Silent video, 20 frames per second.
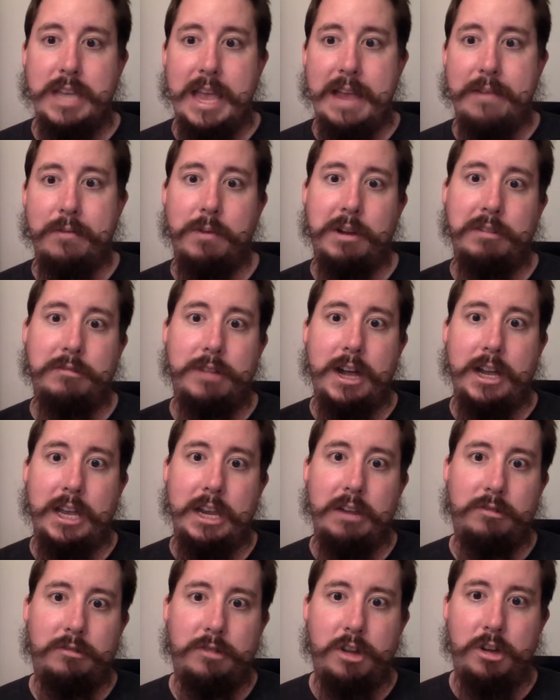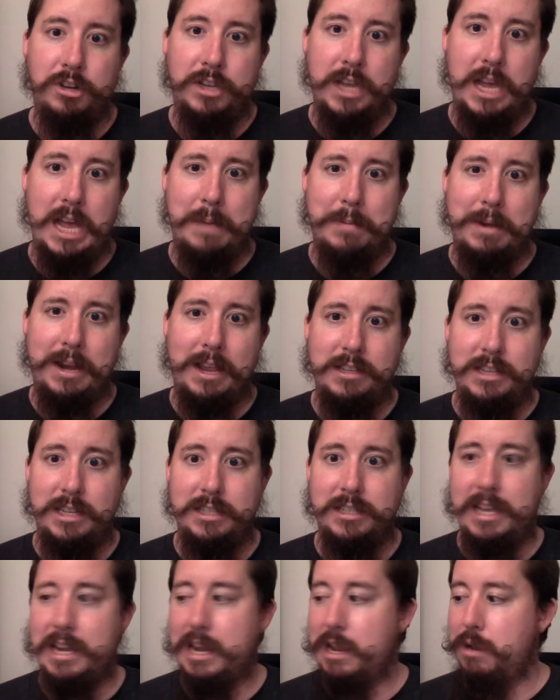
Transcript: I haven't read Locke in a long time, and as I said,